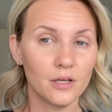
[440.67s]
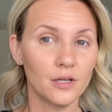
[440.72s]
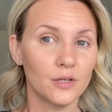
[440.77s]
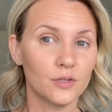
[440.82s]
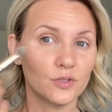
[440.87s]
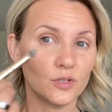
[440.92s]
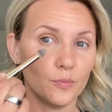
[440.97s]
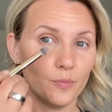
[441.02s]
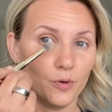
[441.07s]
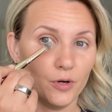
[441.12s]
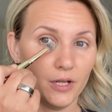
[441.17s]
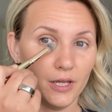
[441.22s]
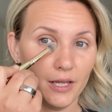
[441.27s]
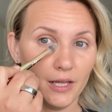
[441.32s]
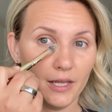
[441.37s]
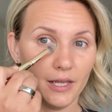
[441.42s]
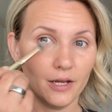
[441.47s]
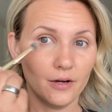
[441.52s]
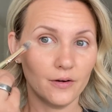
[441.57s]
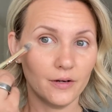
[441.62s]
So I'm putting it
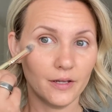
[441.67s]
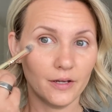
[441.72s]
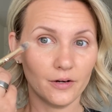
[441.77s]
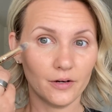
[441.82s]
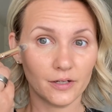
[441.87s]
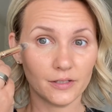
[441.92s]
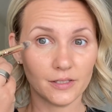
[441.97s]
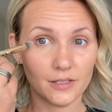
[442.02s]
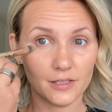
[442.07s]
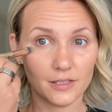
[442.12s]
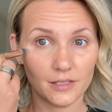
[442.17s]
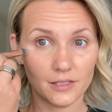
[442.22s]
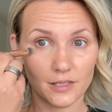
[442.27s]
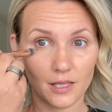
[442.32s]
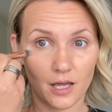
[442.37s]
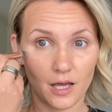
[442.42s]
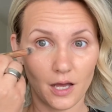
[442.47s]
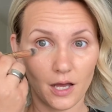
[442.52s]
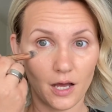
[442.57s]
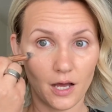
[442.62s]
here and here because this is the
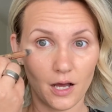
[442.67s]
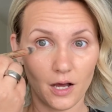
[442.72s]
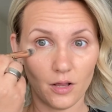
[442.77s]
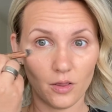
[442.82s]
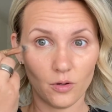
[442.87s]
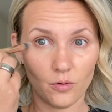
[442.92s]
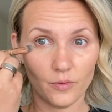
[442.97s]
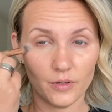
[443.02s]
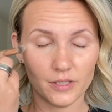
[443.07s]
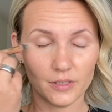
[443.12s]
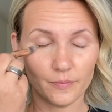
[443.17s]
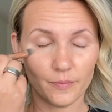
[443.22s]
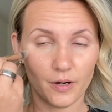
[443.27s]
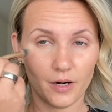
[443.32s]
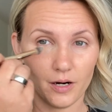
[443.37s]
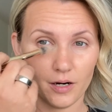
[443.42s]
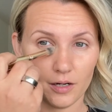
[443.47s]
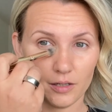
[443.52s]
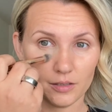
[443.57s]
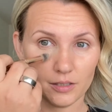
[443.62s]
hollowest
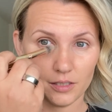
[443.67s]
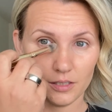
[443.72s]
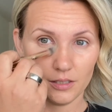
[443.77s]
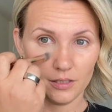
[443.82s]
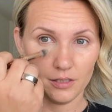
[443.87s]
part